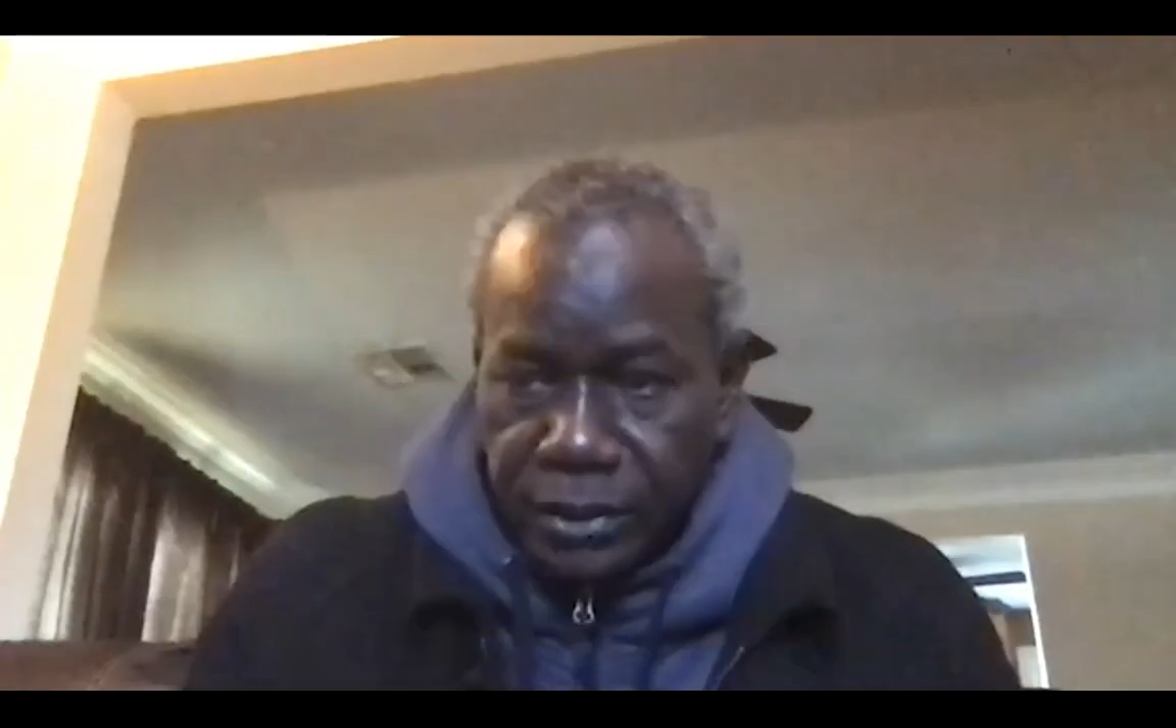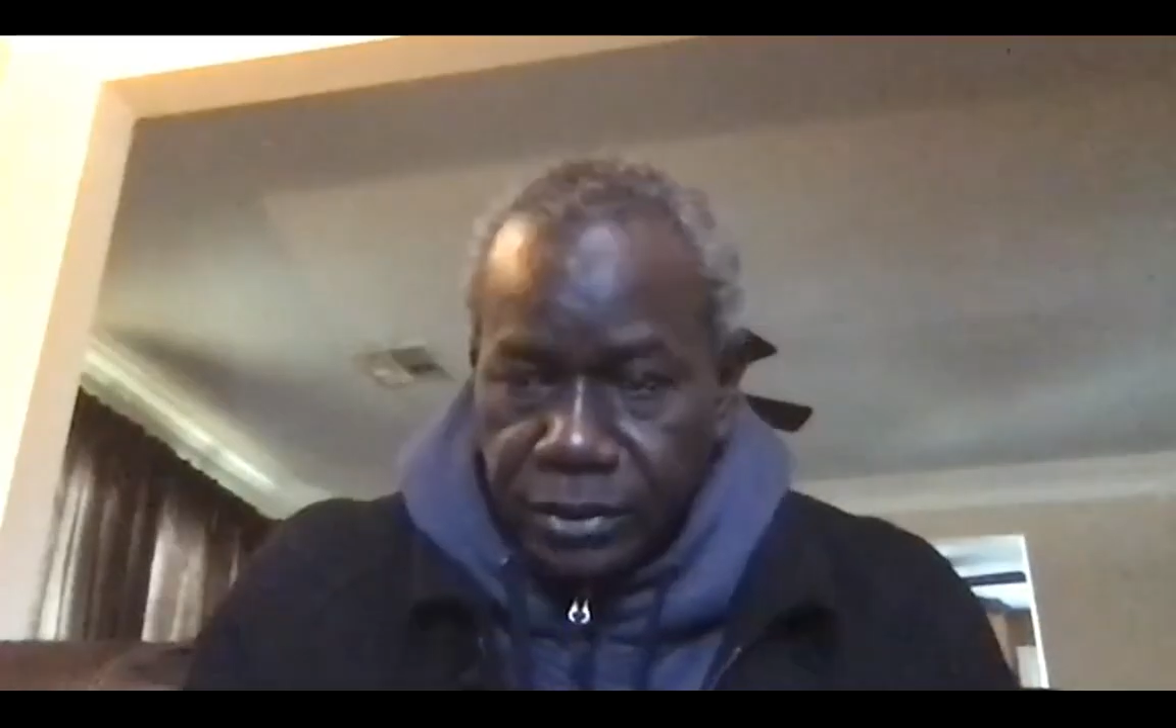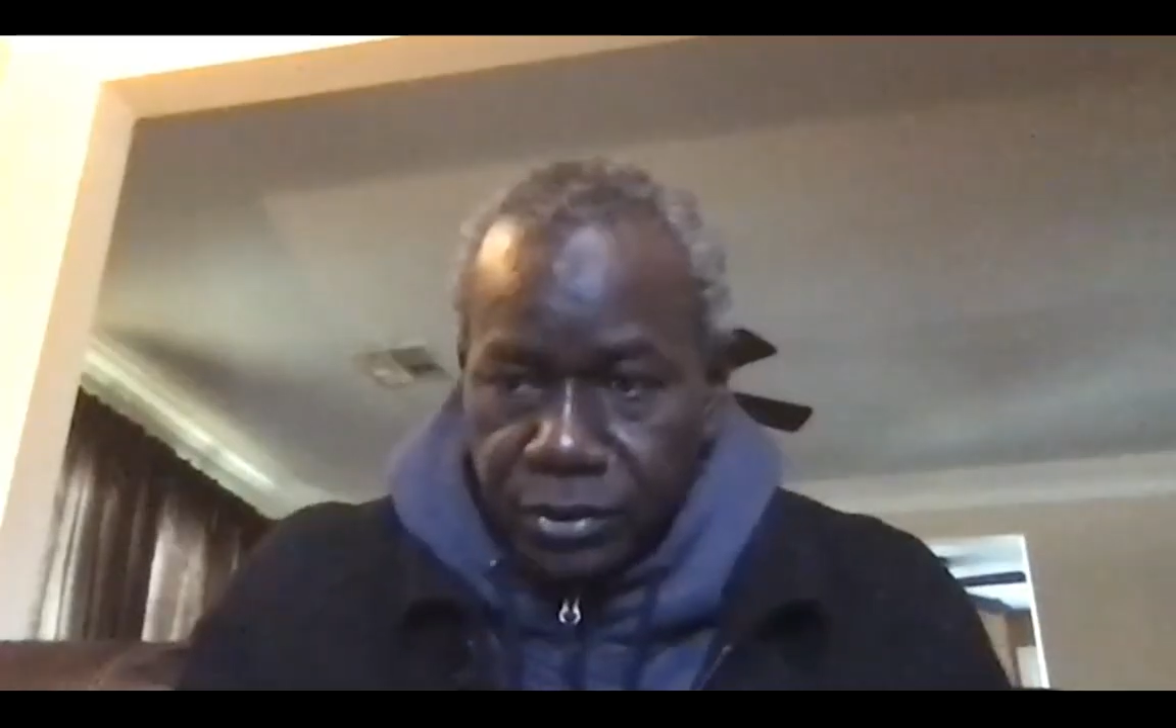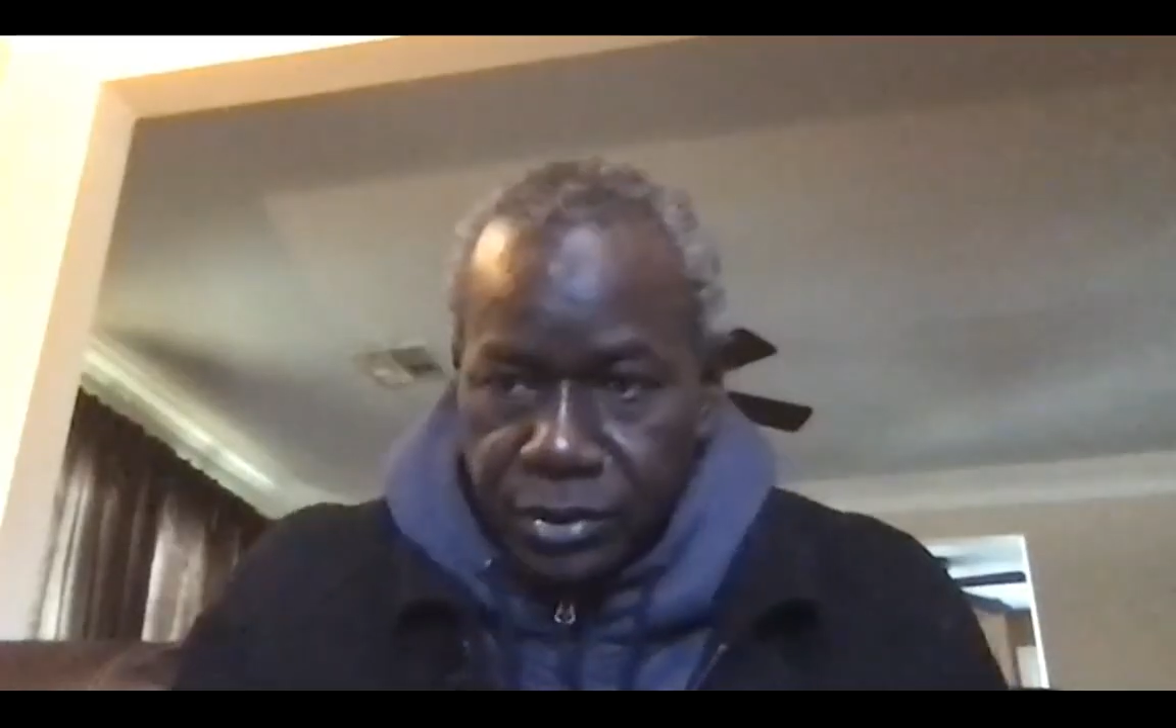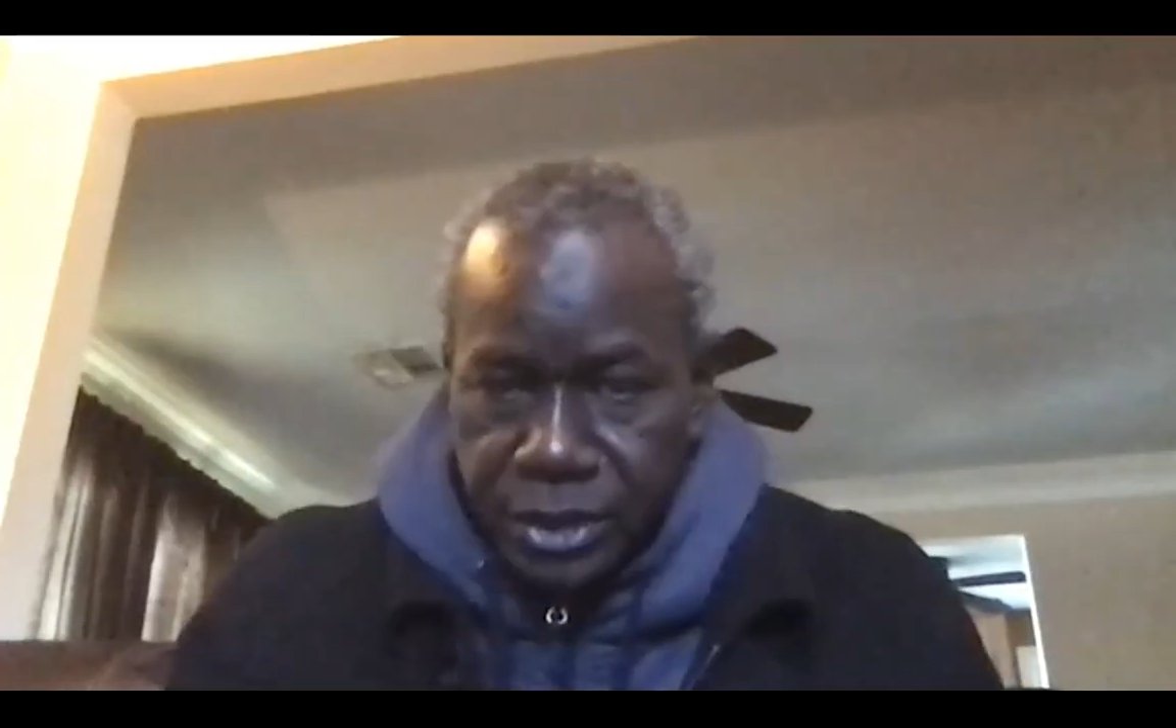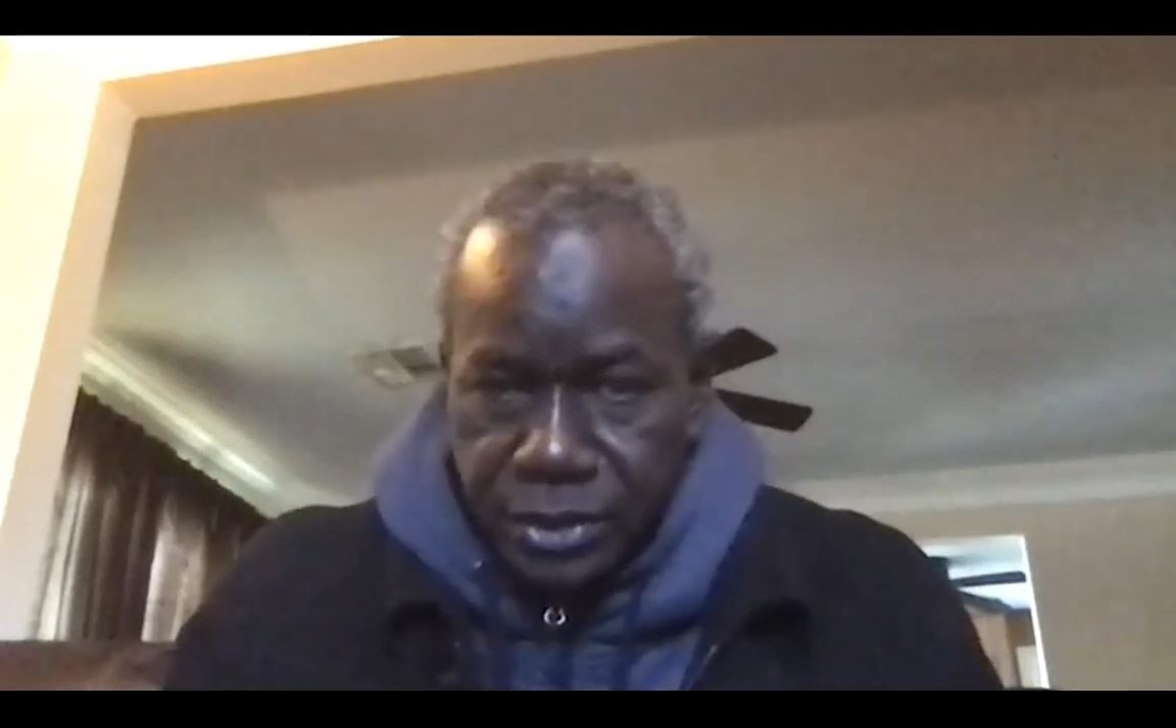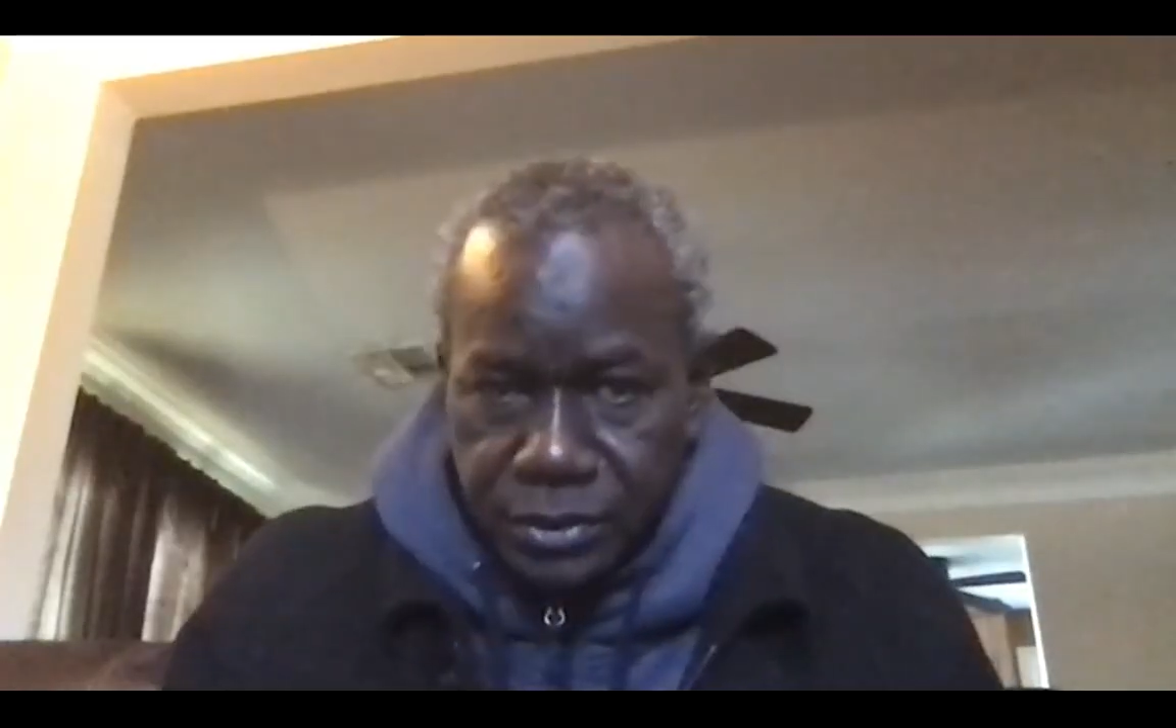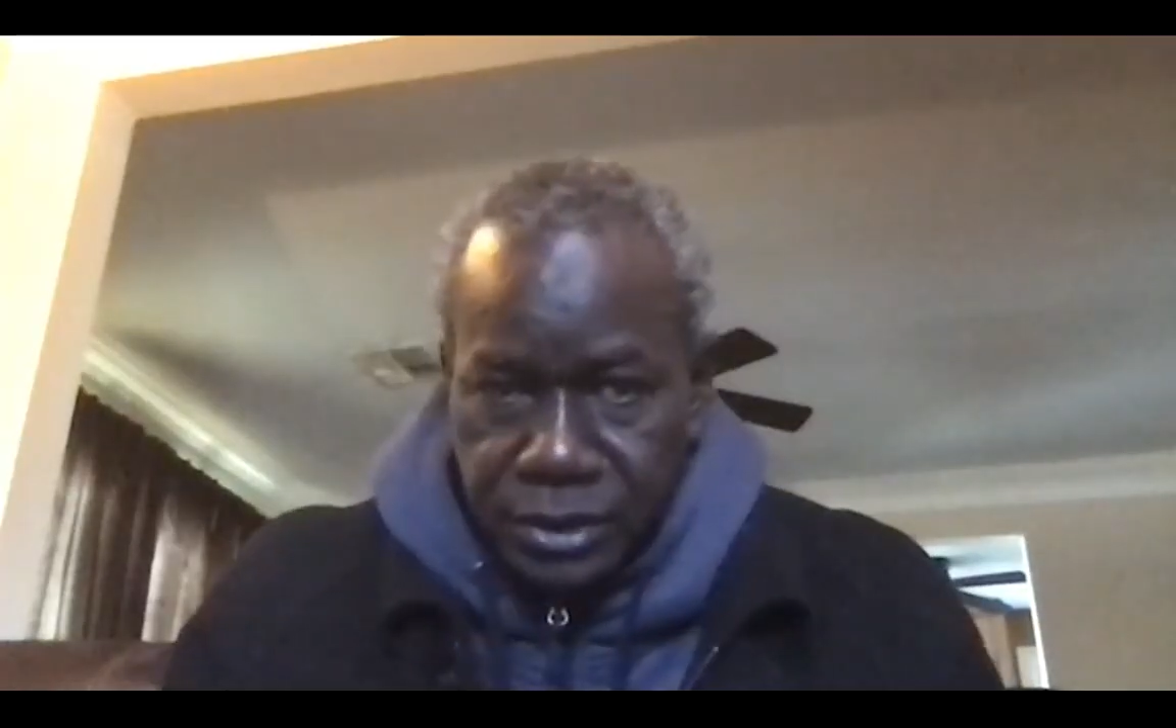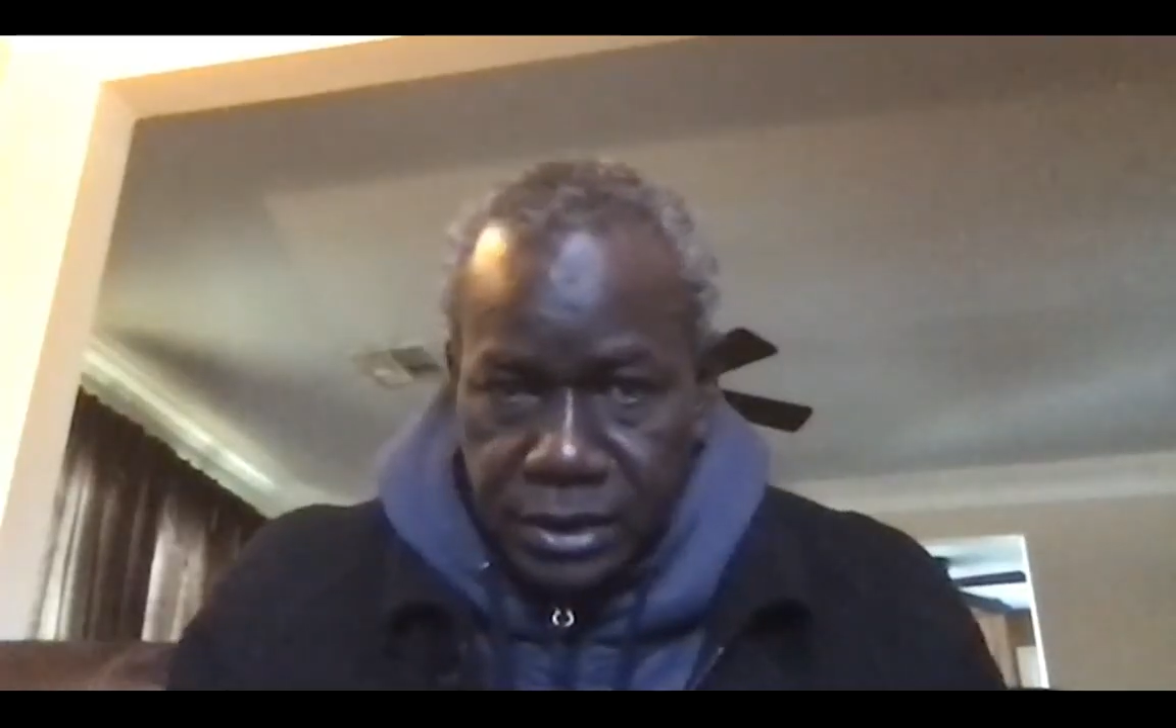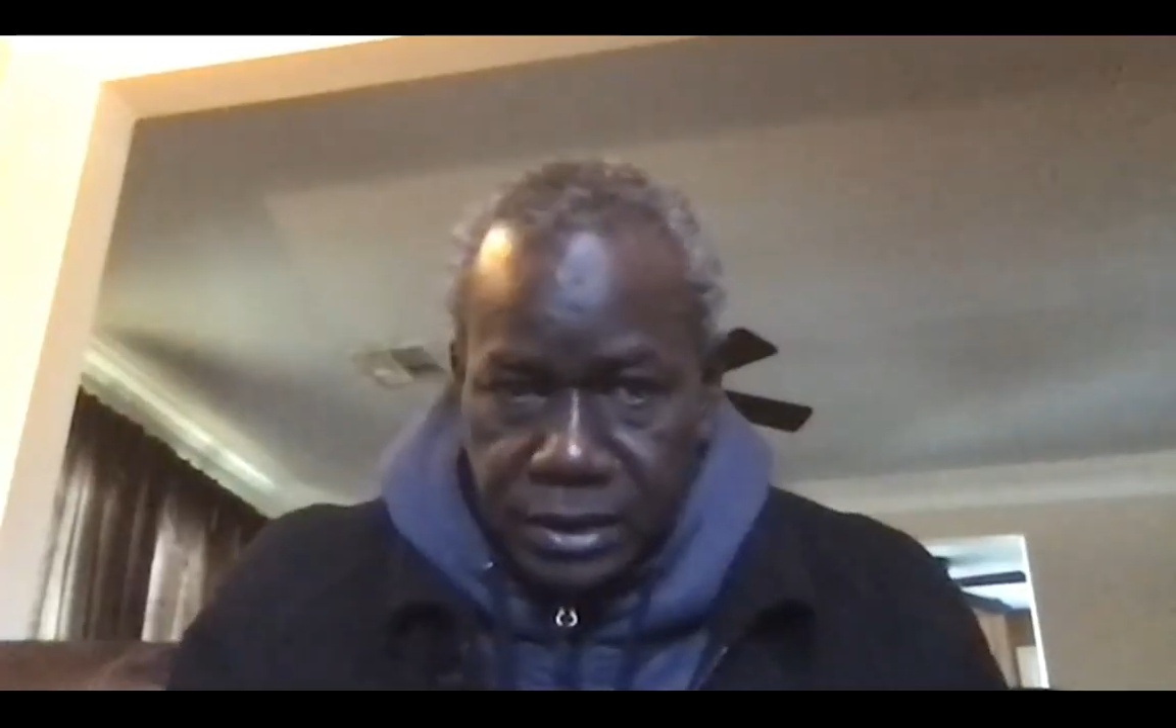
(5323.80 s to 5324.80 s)
introduced
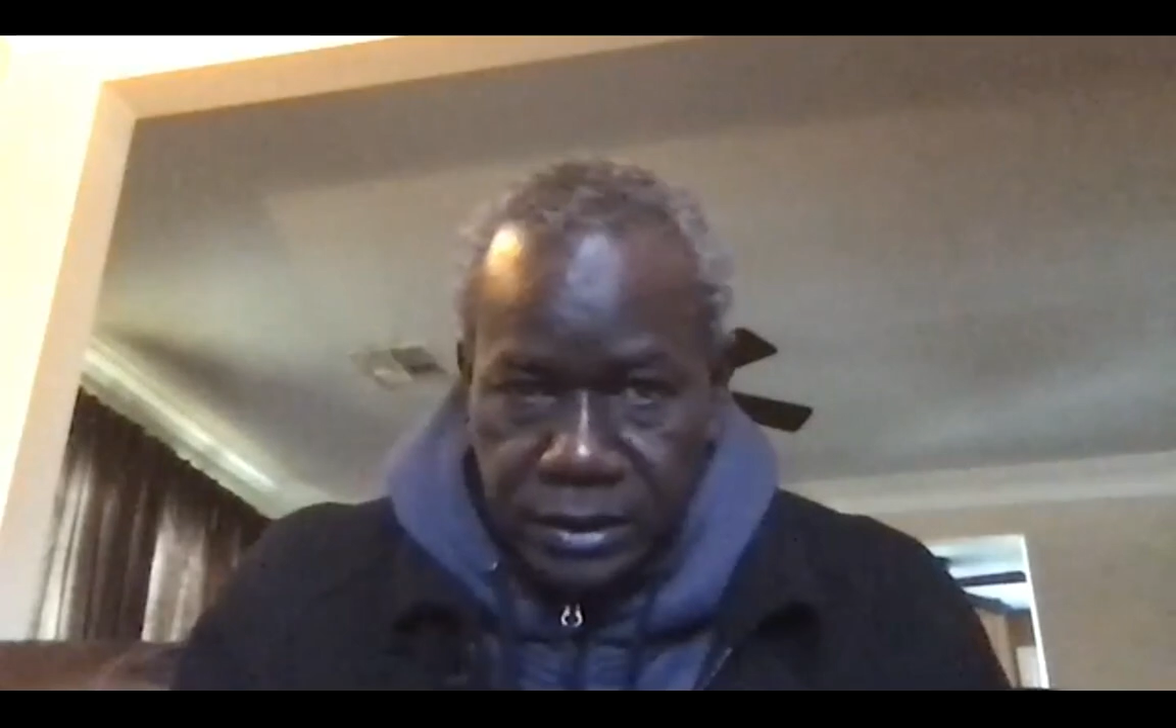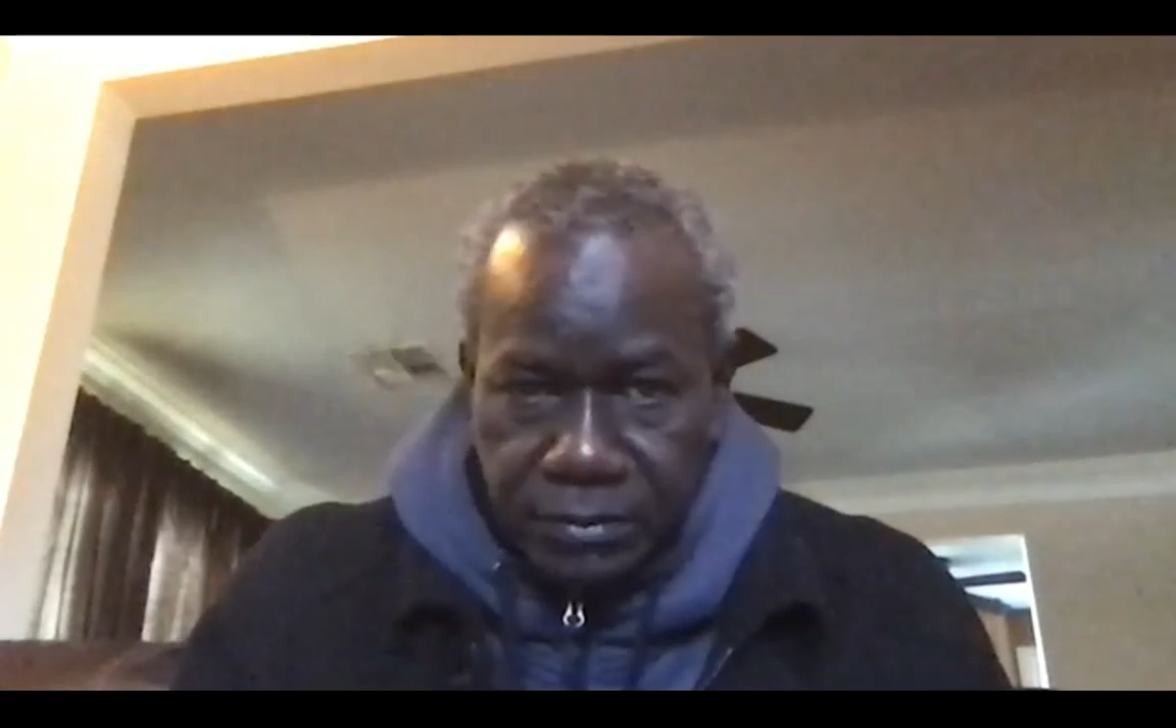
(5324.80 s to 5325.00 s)
into the,